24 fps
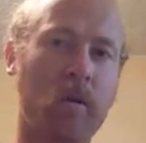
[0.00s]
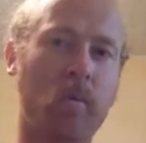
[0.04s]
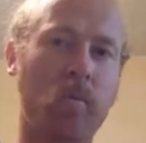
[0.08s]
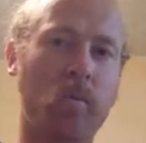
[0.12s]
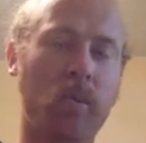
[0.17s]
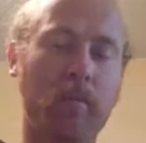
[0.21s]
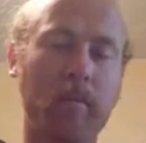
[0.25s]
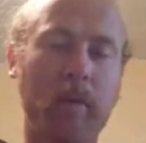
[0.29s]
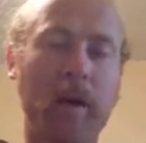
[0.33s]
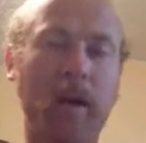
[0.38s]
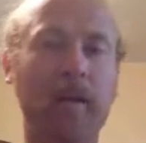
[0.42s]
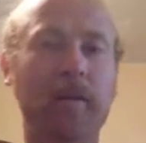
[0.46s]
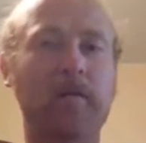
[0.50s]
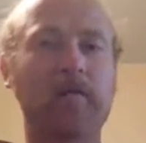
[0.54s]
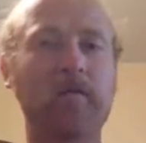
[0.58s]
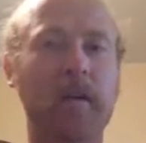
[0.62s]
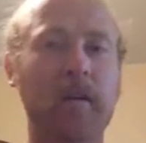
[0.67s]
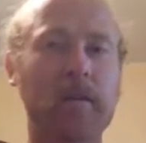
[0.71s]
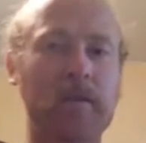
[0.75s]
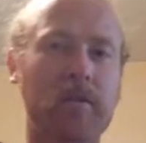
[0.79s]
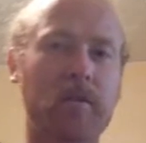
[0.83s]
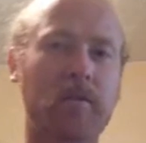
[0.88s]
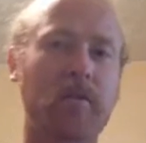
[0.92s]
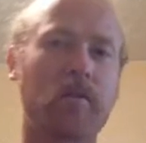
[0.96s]
we're
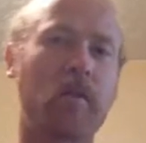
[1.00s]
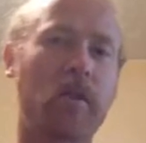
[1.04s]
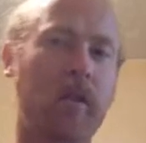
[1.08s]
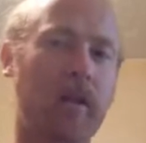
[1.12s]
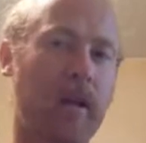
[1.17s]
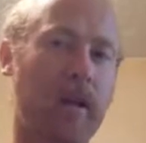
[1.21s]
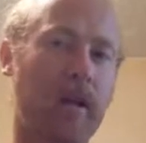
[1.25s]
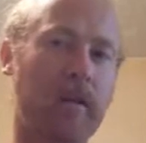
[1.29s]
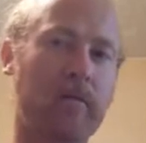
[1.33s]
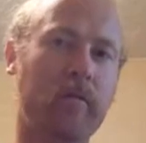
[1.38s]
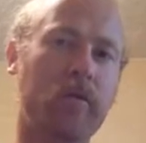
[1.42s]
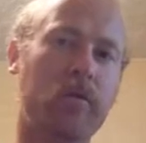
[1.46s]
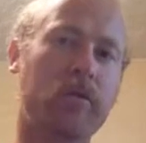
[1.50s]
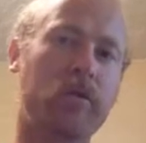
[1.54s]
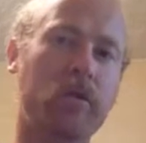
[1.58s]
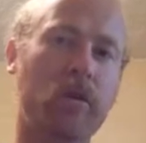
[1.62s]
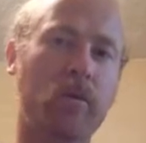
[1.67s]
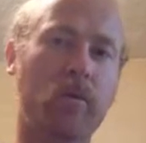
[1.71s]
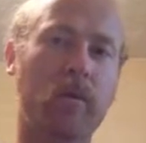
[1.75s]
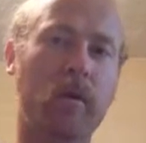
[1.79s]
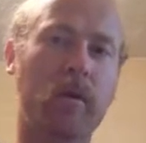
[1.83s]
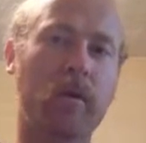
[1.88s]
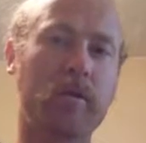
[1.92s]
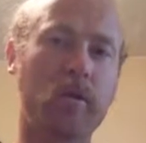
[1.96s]
manifesting the light of
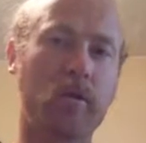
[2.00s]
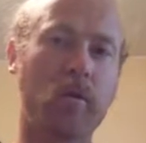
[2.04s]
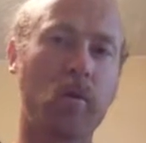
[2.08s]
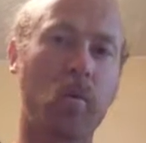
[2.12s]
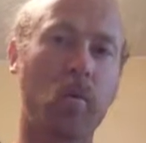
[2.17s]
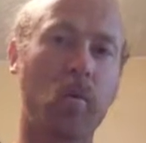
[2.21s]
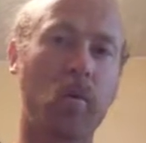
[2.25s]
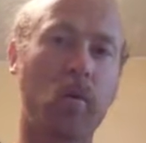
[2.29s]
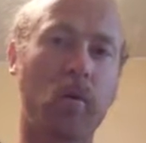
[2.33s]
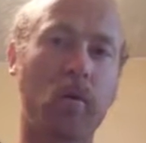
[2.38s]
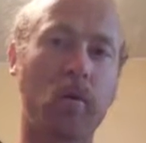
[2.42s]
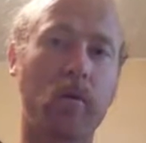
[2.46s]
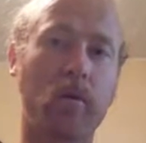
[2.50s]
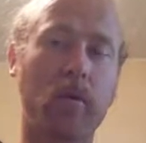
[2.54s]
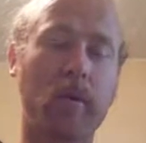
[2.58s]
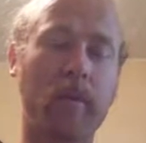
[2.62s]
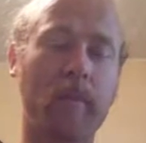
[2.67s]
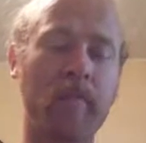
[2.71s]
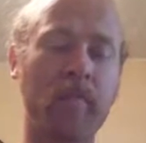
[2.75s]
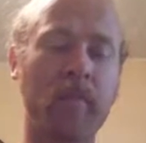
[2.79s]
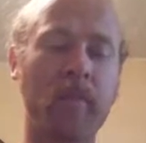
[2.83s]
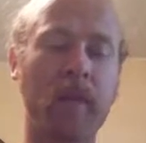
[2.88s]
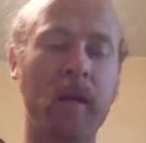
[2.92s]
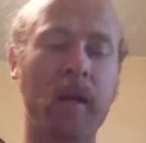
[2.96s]
Yeshua to the world.
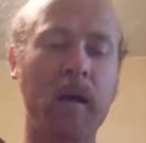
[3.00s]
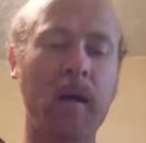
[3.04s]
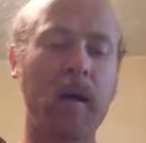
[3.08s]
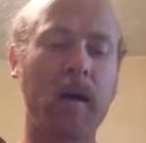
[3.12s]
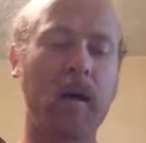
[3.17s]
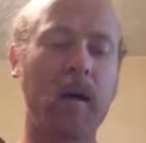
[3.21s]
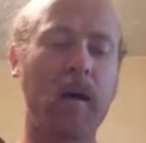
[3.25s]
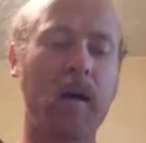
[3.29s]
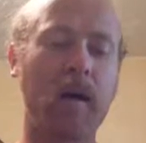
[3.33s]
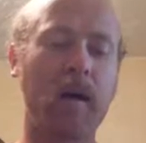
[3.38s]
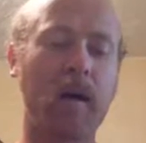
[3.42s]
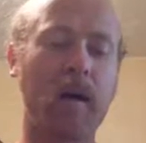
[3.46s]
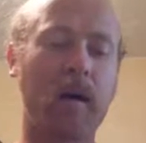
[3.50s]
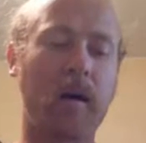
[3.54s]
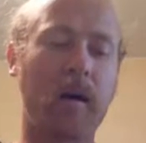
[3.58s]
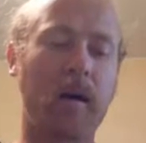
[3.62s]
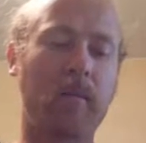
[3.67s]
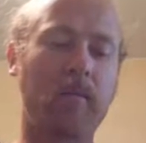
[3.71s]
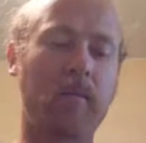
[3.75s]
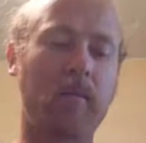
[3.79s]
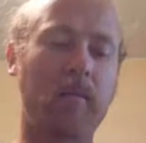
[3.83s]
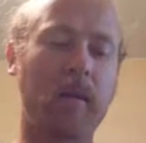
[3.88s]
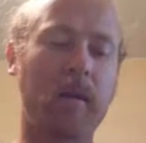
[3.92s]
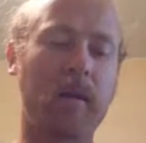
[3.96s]

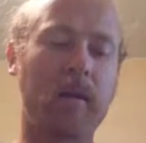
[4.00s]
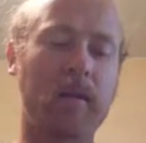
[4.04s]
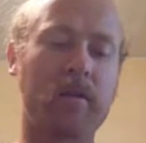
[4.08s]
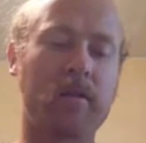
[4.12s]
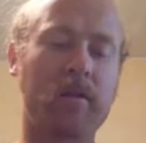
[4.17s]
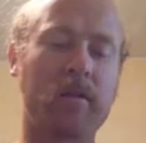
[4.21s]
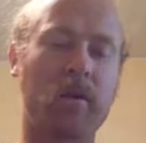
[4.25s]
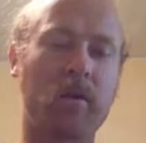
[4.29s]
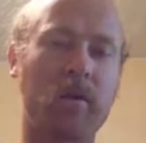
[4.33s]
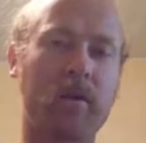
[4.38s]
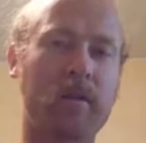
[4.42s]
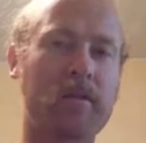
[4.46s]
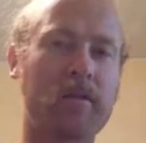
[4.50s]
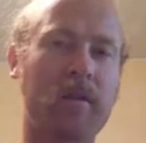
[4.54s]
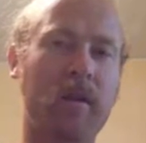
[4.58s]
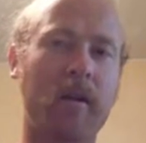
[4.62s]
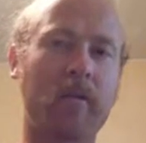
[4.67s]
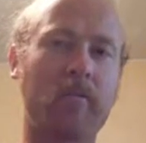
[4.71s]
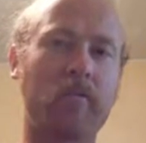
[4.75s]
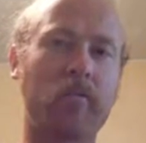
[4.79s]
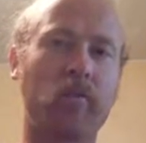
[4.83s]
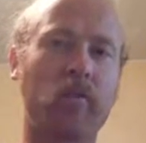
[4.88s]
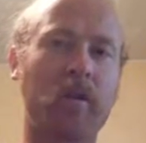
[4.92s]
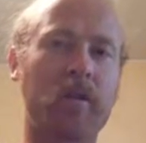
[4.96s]
Um, and so it's
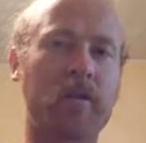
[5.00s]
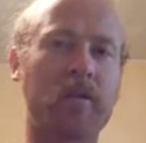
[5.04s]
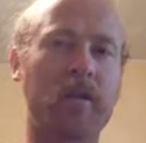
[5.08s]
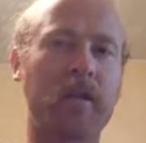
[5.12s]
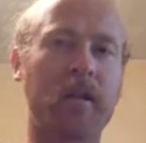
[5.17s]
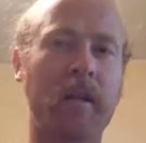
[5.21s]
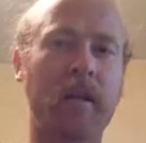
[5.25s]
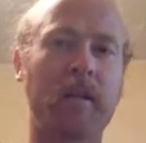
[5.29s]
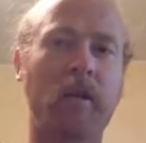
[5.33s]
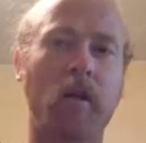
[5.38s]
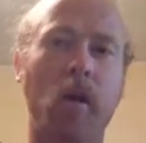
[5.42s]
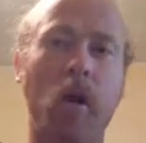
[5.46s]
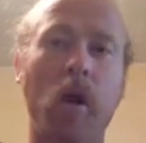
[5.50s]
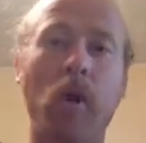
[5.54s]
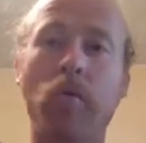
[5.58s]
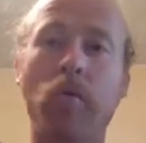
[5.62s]
not for us to get our